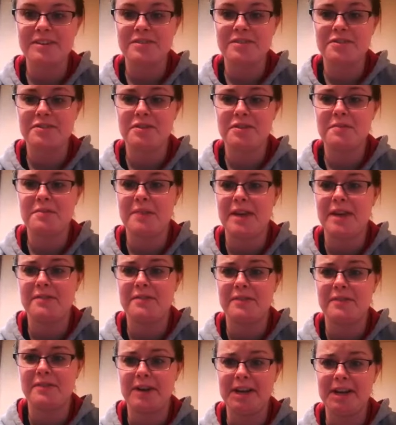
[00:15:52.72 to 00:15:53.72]
don't pay
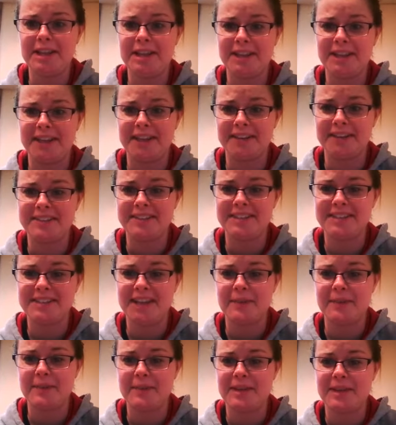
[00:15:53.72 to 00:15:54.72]
for anything.
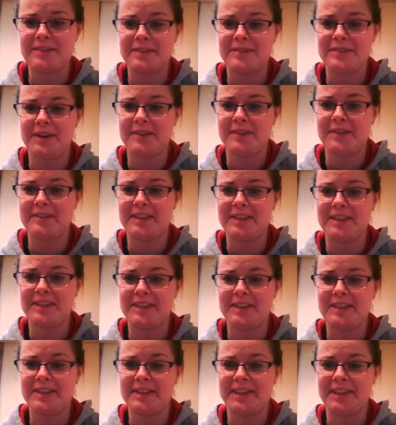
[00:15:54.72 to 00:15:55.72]
Zach pays for everything.
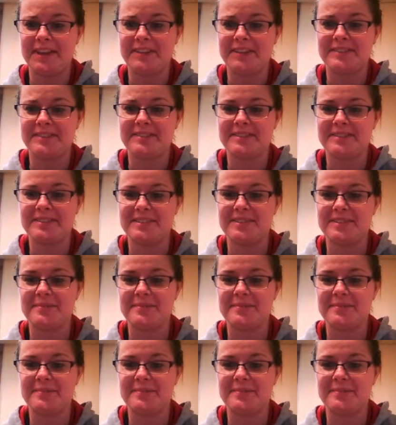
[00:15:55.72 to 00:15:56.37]
Woo! So